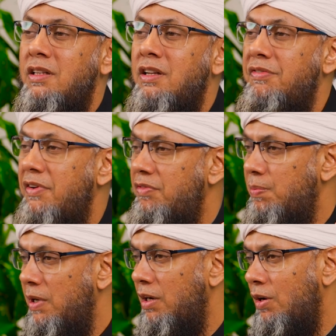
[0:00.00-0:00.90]
fifth
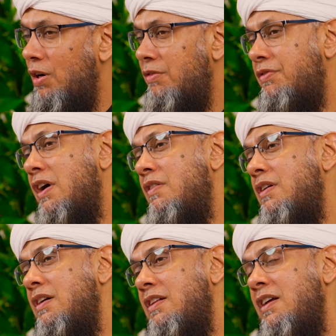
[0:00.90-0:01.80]
pillar of our
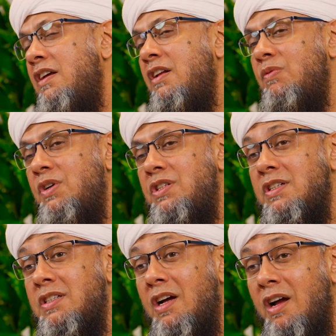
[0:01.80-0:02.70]
deen, which is
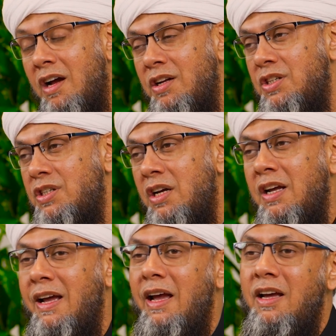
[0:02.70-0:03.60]
Hajj.
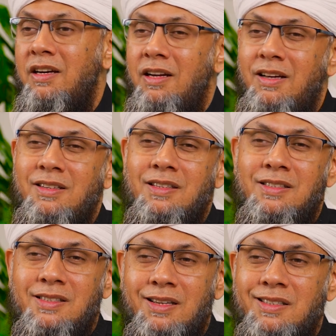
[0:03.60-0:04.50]
And it is
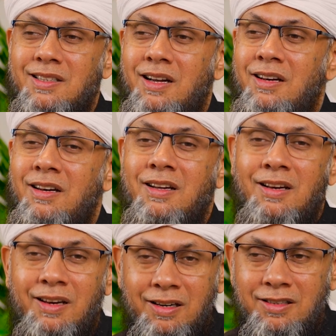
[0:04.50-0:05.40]
such a
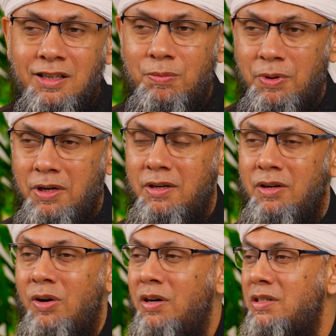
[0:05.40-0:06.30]
neglected pillar,
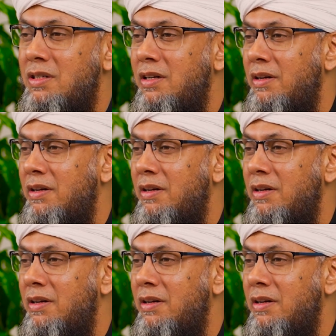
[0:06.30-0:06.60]
honestly.